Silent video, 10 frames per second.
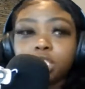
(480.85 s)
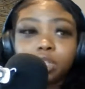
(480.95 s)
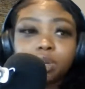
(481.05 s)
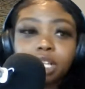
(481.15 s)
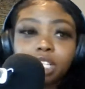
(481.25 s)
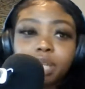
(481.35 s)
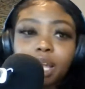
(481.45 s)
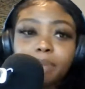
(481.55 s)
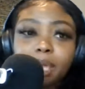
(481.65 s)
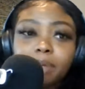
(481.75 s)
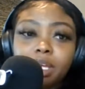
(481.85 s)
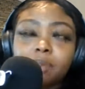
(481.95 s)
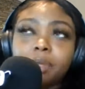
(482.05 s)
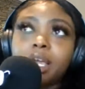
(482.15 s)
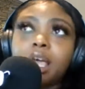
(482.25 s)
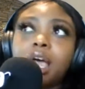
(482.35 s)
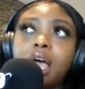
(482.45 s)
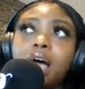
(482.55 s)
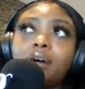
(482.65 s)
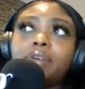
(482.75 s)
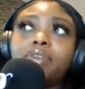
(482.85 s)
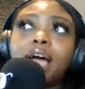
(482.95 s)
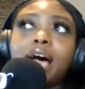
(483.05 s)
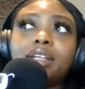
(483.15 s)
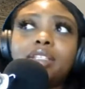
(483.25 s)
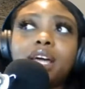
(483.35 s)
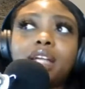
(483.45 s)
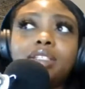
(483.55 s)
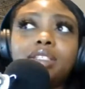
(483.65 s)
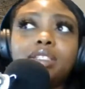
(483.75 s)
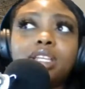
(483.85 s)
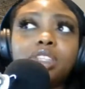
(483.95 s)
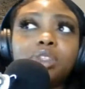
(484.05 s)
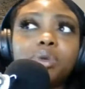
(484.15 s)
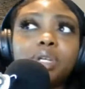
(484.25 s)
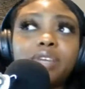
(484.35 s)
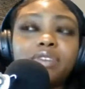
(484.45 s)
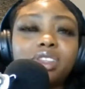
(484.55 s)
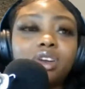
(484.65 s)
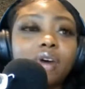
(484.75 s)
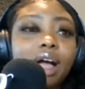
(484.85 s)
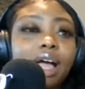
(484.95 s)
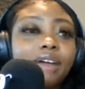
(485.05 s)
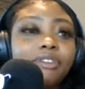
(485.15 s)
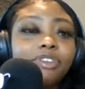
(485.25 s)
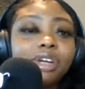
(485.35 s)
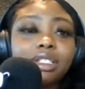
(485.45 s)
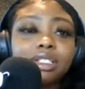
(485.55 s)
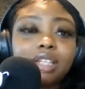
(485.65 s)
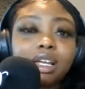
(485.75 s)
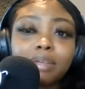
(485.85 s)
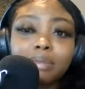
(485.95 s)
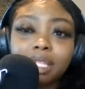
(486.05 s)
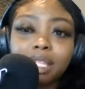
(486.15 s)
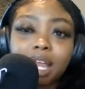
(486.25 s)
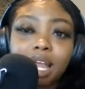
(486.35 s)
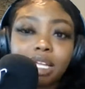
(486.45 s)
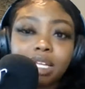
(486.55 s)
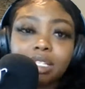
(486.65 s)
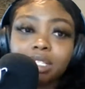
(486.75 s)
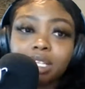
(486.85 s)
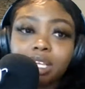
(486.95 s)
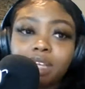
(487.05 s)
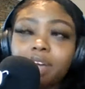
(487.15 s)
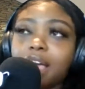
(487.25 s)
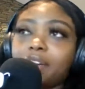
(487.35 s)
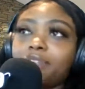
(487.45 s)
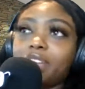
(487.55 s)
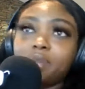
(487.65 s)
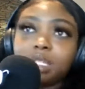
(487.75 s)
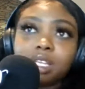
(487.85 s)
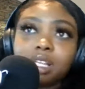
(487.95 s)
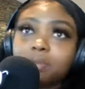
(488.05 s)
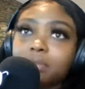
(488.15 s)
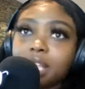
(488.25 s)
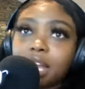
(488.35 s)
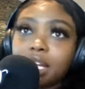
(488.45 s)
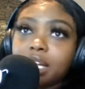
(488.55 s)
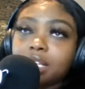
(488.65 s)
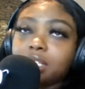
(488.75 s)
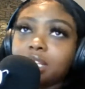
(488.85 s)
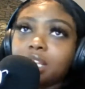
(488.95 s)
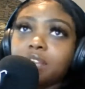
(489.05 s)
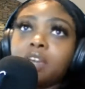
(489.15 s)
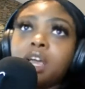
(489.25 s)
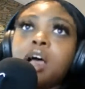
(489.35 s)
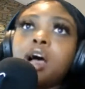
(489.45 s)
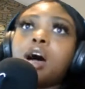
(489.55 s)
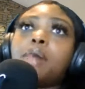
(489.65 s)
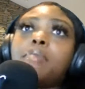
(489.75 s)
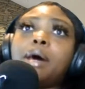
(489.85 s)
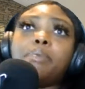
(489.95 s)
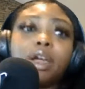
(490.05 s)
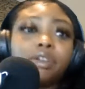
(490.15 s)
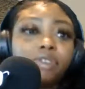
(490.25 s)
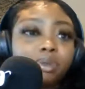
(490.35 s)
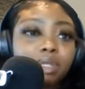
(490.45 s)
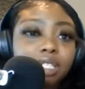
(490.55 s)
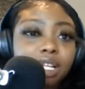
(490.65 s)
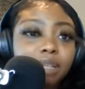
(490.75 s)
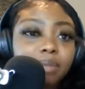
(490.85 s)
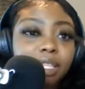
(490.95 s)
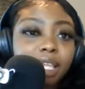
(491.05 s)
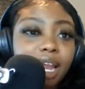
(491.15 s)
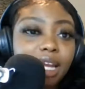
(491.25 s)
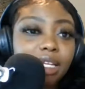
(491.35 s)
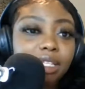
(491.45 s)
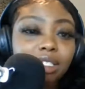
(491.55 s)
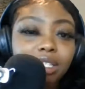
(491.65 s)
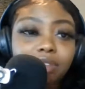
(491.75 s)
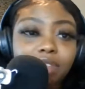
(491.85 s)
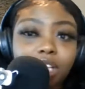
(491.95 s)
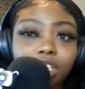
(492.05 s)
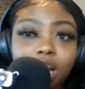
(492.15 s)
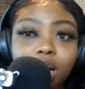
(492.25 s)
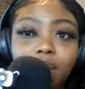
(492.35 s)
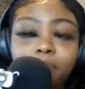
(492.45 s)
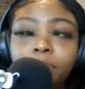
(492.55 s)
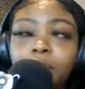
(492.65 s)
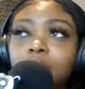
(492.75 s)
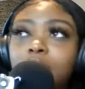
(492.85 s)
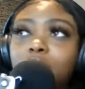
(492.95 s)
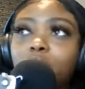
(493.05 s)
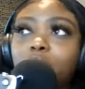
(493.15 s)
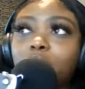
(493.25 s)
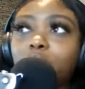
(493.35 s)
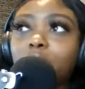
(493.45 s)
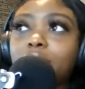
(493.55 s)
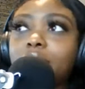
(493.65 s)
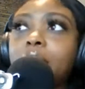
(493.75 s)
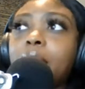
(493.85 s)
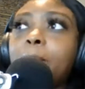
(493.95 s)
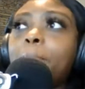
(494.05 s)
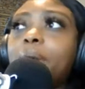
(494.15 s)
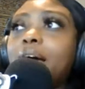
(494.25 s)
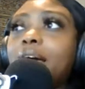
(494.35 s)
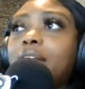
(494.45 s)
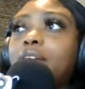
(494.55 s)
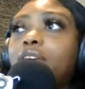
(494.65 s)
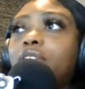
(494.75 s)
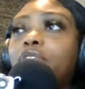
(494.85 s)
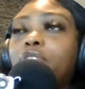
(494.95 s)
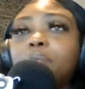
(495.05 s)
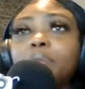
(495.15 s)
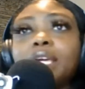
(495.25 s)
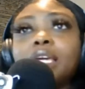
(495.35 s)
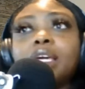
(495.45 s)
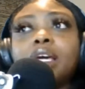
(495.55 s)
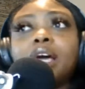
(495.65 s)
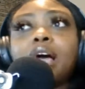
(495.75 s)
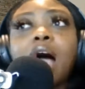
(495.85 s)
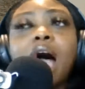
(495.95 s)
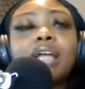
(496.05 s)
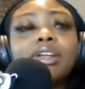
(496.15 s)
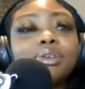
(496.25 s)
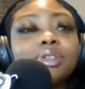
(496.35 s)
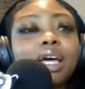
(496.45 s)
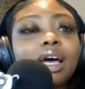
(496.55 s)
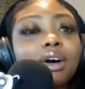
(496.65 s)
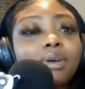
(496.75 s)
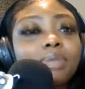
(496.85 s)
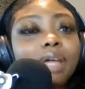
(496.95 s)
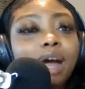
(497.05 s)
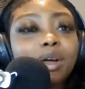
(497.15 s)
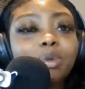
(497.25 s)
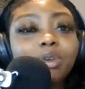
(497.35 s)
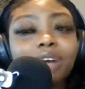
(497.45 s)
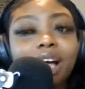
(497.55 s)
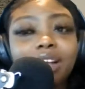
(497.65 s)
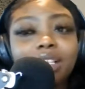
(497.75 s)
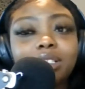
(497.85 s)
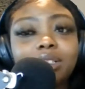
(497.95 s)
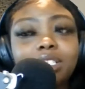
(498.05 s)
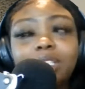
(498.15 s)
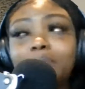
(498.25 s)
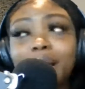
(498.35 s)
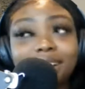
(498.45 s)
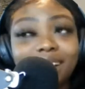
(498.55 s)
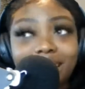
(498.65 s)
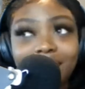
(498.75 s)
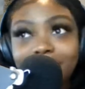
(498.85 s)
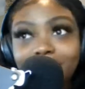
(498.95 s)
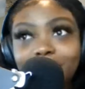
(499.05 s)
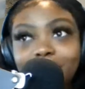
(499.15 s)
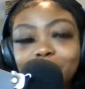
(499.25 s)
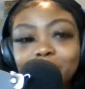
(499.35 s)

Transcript: knowing that you had a baby coming. However, I decided to stick through it, even though I had friends telling me that I needed to leave. I had family telling me that I needed to leave. My boyfriend was telling me that I needed to leave that job because it wasn't worth it. But for me, I knew the help that I was providing to my clients